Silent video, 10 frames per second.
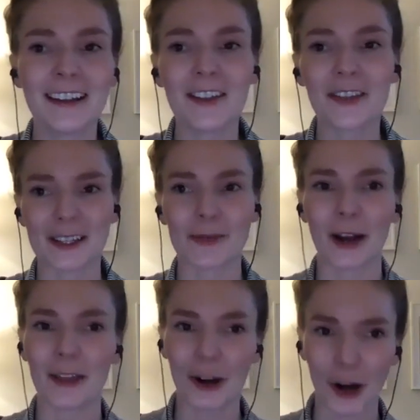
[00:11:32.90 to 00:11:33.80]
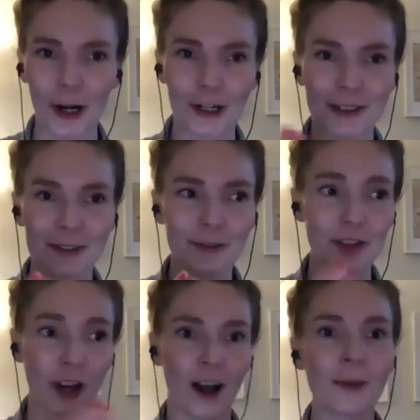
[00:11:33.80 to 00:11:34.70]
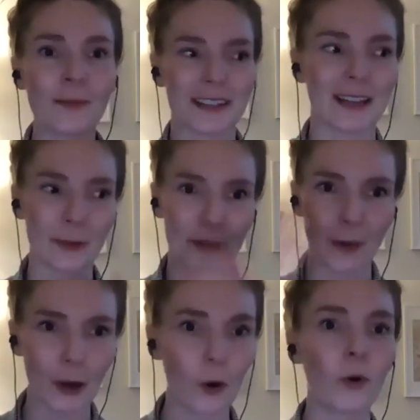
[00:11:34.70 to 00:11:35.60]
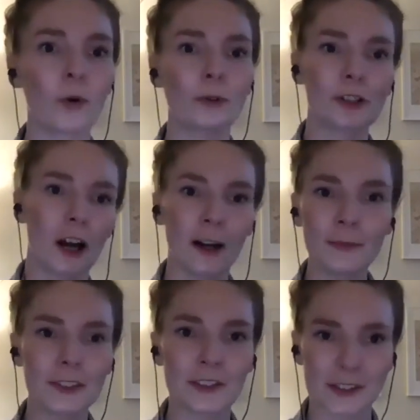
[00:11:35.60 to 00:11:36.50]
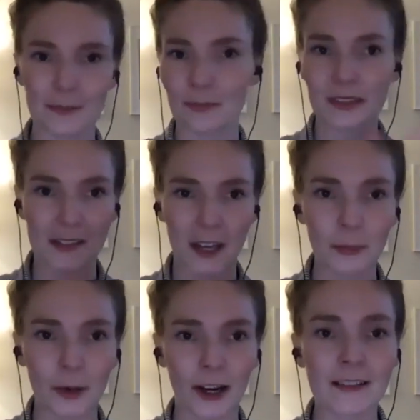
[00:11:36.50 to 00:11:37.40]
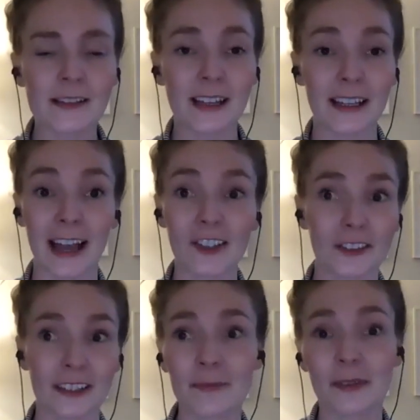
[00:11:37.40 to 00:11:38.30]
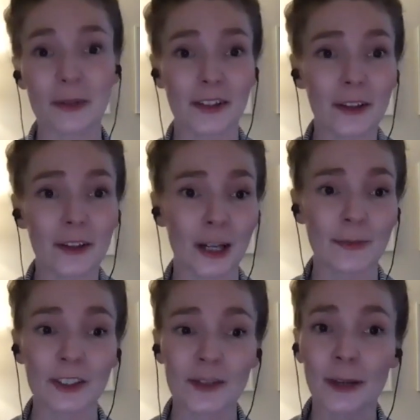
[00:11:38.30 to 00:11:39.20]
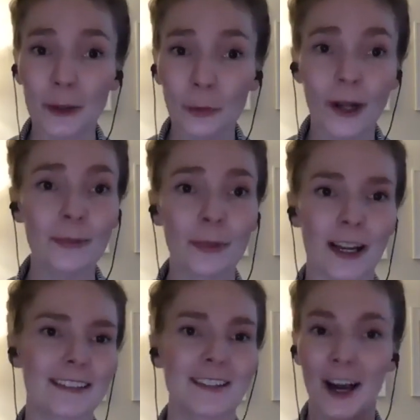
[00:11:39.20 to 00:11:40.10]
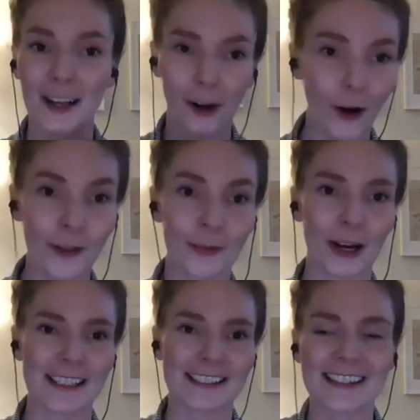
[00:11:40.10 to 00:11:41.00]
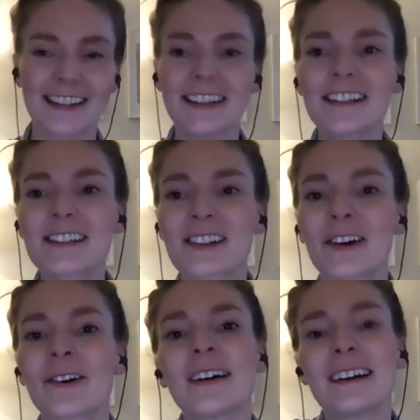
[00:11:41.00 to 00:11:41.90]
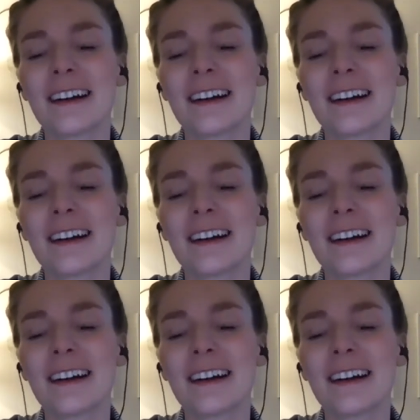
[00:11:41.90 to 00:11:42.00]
That is why there are jobs. Like, that was my whole job, to just design brands. And actually, it was another job to just be on one brand, not all the brands. So,